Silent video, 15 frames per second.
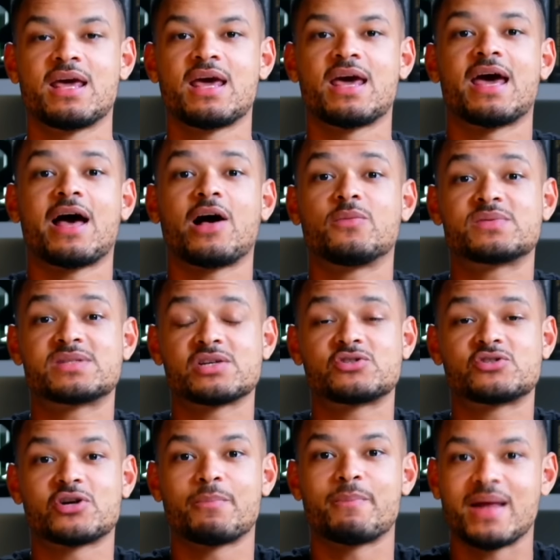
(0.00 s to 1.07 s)
It helps us
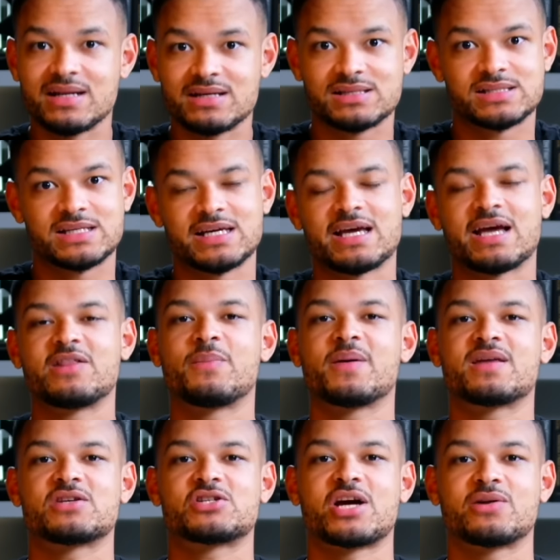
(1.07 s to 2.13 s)
tremendously. And the bigger
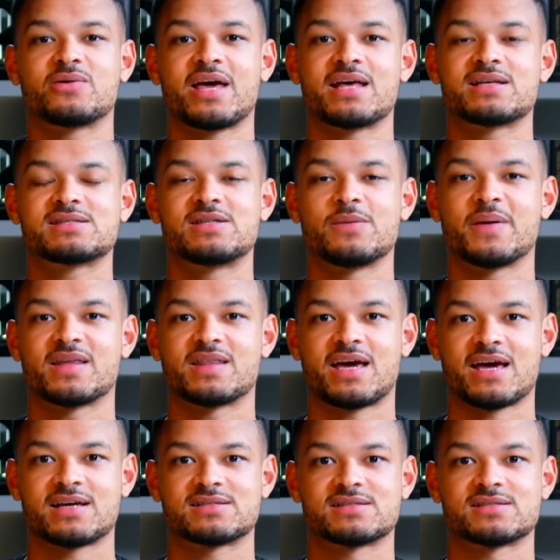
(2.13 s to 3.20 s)
the channel gets, the bigger the
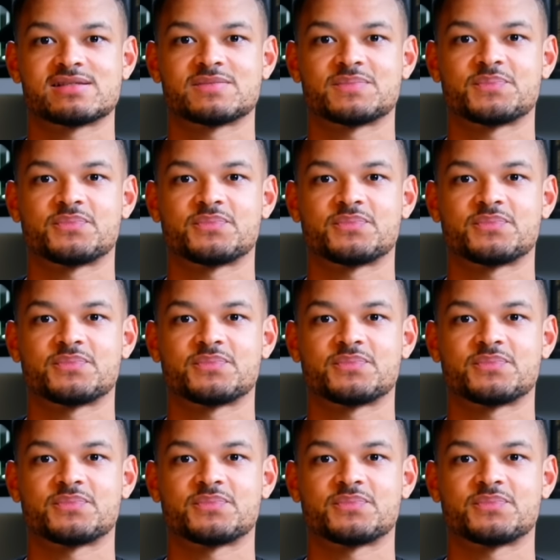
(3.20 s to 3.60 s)
guests.